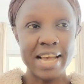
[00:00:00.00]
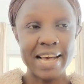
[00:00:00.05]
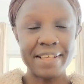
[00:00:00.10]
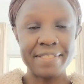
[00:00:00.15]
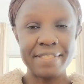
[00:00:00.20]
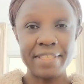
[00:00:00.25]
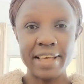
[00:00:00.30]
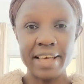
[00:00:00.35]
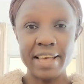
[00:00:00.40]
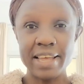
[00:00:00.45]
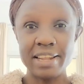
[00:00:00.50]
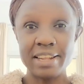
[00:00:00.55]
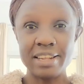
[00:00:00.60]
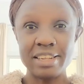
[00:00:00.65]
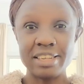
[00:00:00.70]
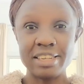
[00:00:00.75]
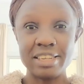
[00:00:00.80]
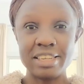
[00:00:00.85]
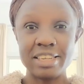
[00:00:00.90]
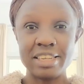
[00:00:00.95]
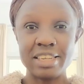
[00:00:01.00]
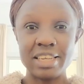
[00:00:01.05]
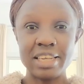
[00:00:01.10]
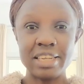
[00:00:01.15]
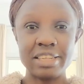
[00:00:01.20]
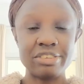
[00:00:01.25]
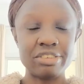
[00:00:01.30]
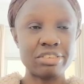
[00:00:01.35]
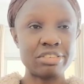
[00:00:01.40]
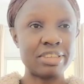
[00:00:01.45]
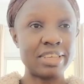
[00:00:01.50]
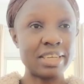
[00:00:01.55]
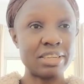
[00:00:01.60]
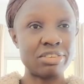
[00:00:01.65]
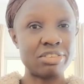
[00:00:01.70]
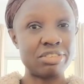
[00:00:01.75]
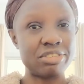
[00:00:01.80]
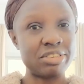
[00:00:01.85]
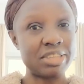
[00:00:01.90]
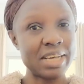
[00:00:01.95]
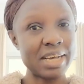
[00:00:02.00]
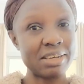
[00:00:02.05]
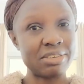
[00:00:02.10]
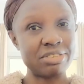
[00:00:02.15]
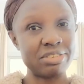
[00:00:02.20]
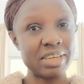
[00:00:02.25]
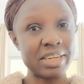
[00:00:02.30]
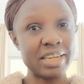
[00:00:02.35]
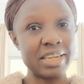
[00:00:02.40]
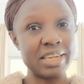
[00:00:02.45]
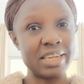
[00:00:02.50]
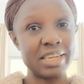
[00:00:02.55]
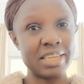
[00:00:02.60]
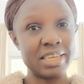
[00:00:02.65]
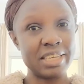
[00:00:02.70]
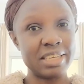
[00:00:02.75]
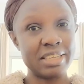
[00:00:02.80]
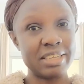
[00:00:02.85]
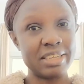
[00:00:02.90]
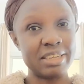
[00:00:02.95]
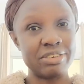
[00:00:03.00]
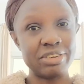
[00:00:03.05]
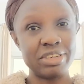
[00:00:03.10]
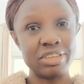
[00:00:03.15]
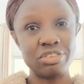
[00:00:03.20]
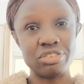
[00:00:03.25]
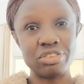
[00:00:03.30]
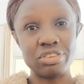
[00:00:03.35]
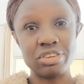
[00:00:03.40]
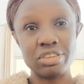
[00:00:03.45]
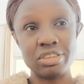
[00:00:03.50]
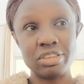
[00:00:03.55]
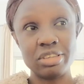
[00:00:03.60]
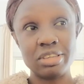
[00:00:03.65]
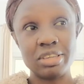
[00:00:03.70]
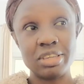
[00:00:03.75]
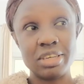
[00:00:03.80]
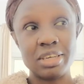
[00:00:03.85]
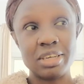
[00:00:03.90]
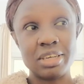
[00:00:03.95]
and then it just gets stuck suddenly. Reason?